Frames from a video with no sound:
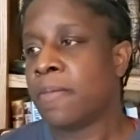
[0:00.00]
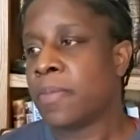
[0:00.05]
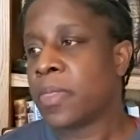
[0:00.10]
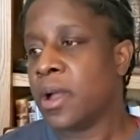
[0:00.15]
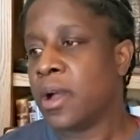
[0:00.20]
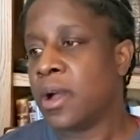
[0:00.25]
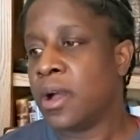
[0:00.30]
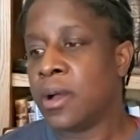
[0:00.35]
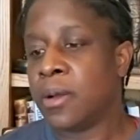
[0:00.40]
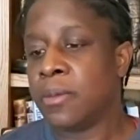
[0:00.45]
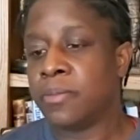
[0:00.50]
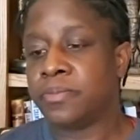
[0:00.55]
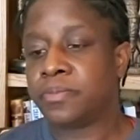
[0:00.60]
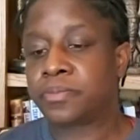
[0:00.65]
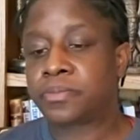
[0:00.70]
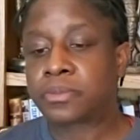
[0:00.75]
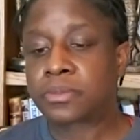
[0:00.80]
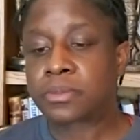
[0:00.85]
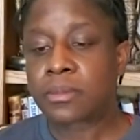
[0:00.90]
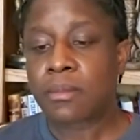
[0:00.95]
Um,
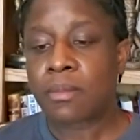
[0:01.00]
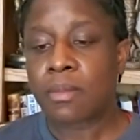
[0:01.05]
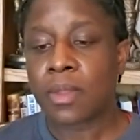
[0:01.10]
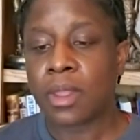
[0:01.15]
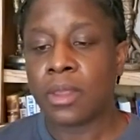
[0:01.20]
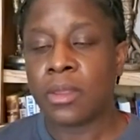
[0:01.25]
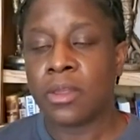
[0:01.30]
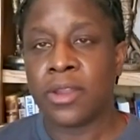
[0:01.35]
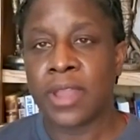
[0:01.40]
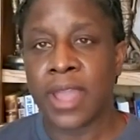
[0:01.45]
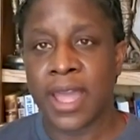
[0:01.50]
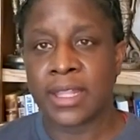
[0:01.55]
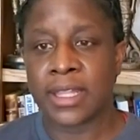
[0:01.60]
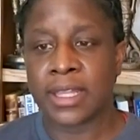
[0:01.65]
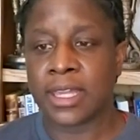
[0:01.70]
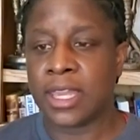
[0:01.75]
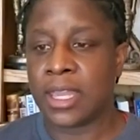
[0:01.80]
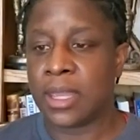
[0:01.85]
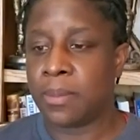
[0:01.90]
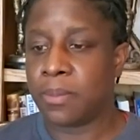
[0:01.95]
you got to
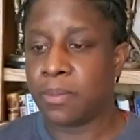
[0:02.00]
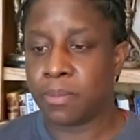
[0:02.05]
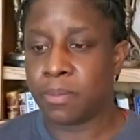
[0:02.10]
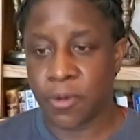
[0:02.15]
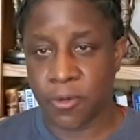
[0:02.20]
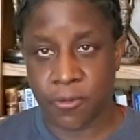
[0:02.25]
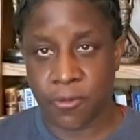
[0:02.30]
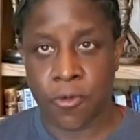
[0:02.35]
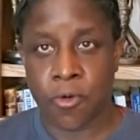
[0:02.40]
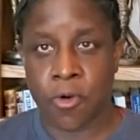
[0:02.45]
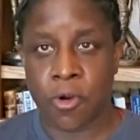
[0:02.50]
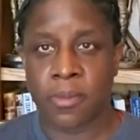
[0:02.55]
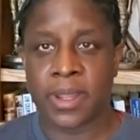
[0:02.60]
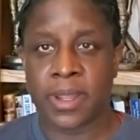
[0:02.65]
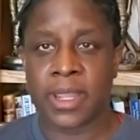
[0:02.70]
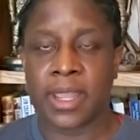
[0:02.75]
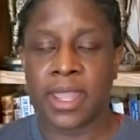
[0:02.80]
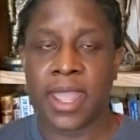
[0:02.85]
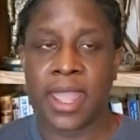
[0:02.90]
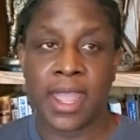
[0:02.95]
keep
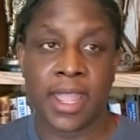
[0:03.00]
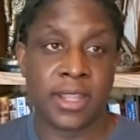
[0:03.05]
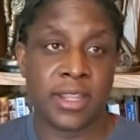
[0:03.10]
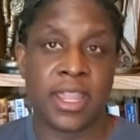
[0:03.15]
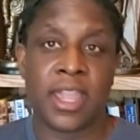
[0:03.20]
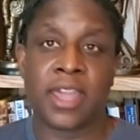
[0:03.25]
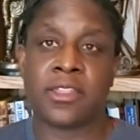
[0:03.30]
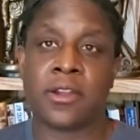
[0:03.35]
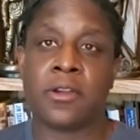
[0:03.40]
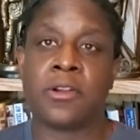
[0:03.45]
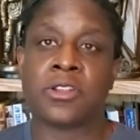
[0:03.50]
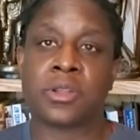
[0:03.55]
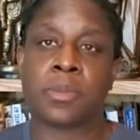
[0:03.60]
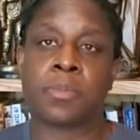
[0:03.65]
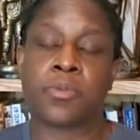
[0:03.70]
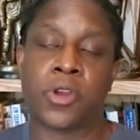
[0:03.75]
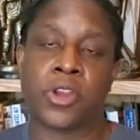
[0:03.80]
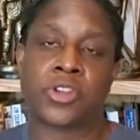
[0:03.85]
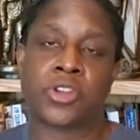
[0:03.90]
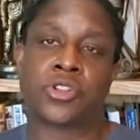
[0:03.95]
performing. And yeah, there is a
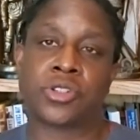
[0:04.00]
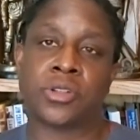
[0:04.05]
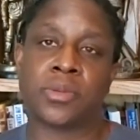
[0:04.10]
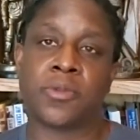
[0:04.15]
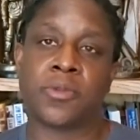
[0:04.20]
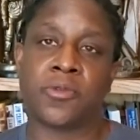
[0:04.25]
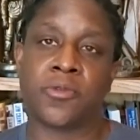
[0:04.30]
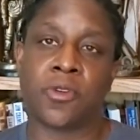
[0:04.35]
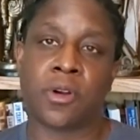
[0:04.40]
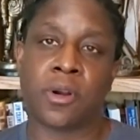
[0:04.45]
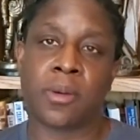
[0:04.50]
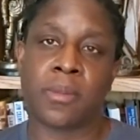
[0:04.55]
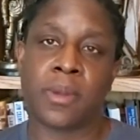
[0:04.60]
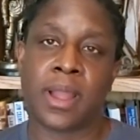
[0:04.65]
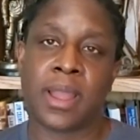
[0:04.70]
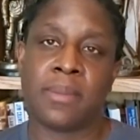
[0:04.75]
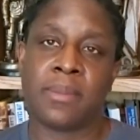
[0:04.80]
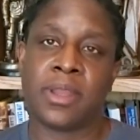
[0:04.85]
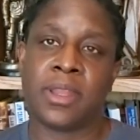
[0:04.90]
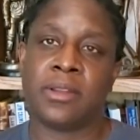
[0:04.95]
pressure to perform.
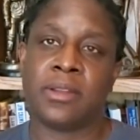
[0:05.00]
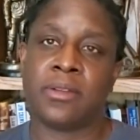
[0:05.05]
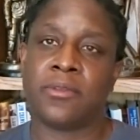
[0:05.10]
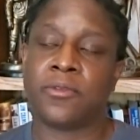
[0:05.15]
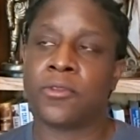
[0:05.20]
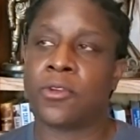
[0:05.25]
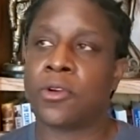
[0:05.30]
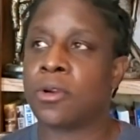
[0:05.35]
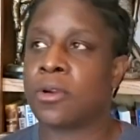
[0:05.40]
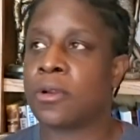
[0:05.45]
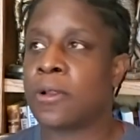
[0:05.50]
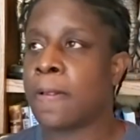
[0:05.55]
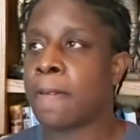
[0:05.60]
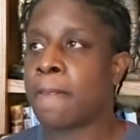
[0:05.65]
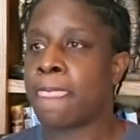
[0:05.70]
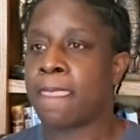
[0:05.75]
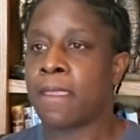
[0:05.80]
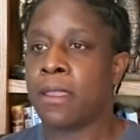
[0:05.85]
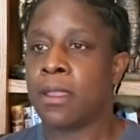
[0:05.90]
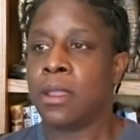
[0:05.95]
I mean, for,
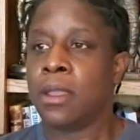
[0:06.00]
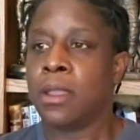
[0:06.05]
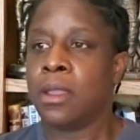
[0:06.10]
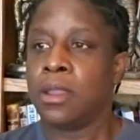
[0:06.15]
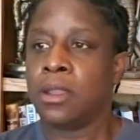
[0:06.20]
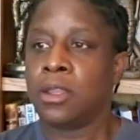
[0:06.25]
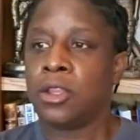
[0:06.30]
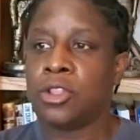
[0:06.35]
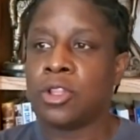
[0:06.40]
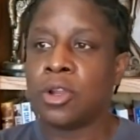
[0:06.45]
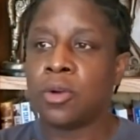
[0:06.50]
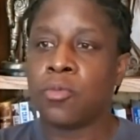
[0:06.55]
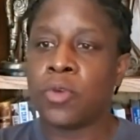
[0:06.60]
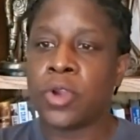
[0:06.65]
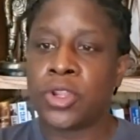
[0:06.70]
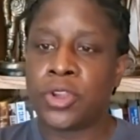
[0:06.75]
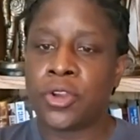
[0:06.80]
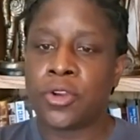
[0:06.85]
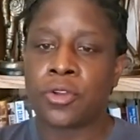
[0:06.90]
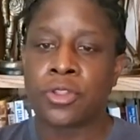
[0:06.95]
you know,
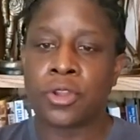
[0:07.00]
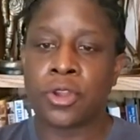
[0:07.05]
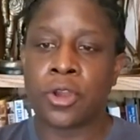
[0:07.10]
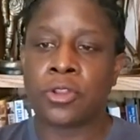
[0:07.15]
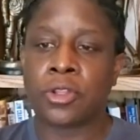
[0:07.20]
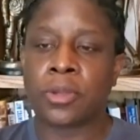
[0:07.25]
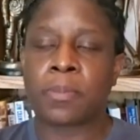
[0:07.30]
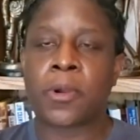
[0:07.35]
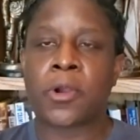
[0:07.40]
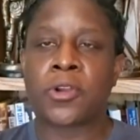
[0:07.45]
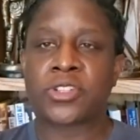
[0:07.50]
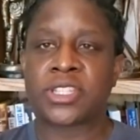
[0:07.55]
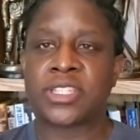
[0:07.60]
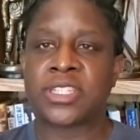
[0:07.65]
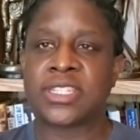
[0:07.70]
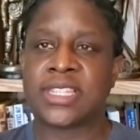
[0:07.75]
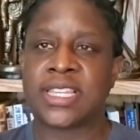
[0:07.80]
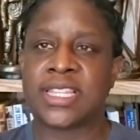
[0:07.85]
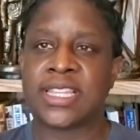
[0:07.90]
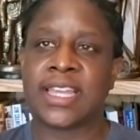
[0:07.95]
when you're the only person
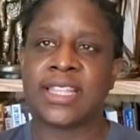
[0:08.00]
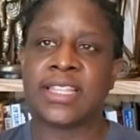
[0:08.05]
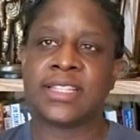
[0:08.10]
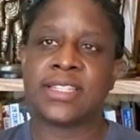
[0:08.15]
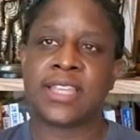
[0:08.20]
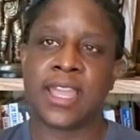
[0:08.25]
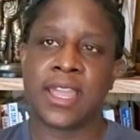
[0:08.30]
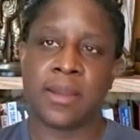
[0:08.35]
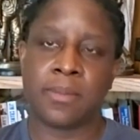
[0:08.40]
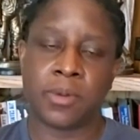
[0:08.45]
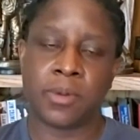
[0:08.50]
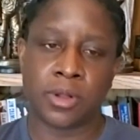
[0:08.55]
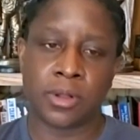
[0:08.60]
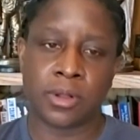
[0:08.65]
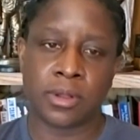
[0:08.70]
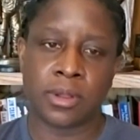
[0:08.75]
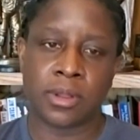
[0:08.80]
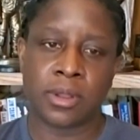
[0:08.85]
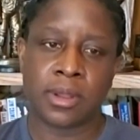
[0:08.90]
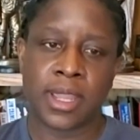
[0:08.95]
sitting at a
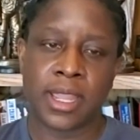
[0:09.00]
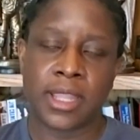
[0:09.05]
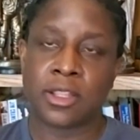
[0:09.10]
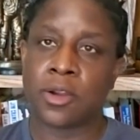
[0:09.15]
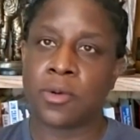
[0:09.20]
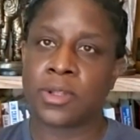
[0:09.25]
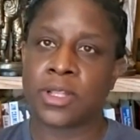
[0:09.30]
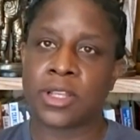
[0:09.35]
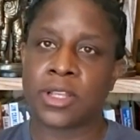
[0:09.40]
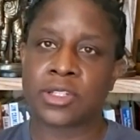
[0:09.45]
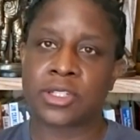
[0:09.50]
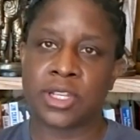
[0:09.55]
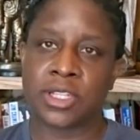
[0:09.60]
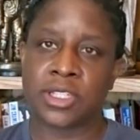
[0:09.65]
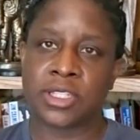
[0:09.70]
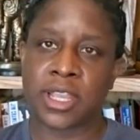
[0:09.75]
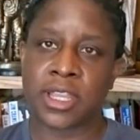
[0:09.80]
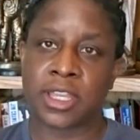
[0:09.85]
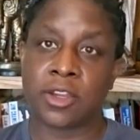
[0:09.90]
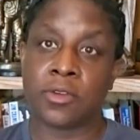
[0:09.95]
table and no one else looks
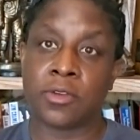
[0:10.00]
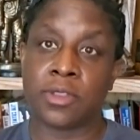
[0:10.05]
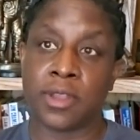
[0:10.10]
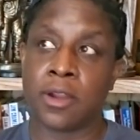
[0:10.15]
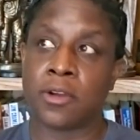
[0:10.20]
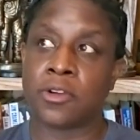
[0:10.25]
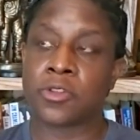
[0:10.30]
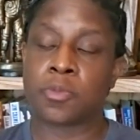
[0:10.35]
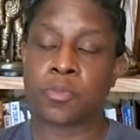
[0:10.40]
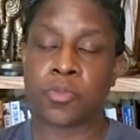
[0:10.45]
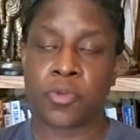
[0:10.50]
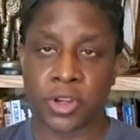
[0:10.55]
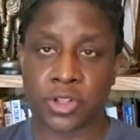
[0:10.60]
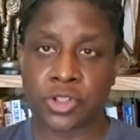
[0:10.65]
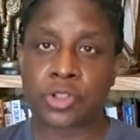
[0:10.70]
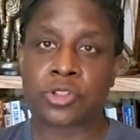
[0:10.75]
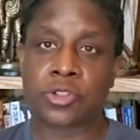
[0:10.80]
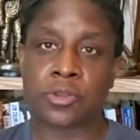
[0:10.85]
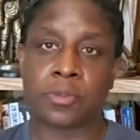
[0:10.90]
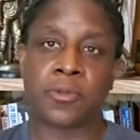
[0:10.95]
like you, there is
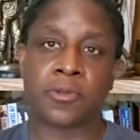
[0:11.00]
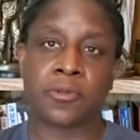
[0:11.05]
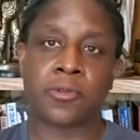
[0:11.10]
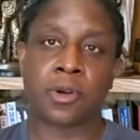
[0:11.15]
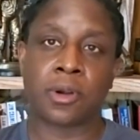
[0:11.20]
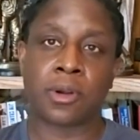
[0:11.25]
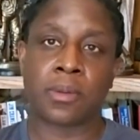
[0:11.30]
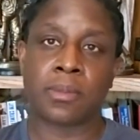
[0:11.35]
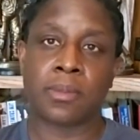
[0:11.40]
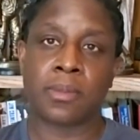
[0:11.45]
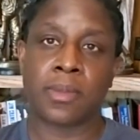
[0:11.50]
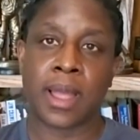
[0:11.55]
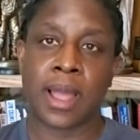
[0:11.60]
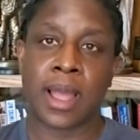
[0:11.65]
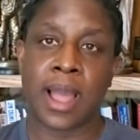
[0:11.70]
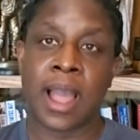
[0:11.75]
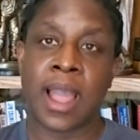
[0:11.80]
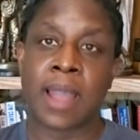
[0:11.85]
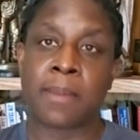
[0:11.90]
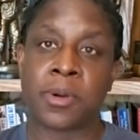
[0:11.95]
pressure to perform.
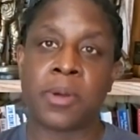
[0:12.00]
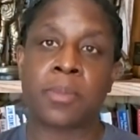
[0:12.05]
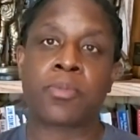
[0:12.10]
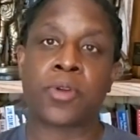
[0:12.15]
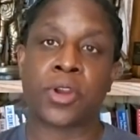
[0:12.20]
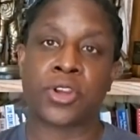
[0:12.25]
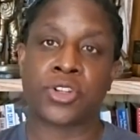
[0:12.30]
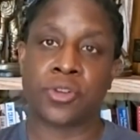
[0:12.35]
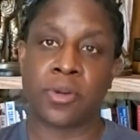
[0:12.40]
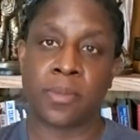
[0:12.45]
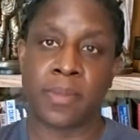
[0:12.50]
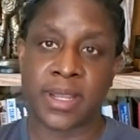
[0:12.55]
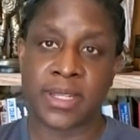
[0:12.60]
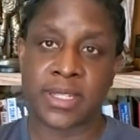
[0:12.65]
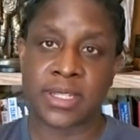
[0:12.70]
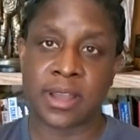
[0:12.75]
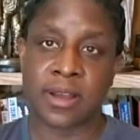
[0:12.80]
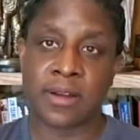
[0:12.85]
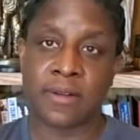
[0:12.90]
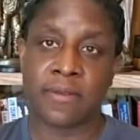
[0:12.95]
I put pressure on
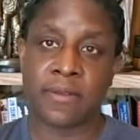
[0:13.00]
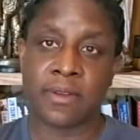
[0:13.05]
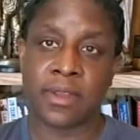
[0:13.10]
myself.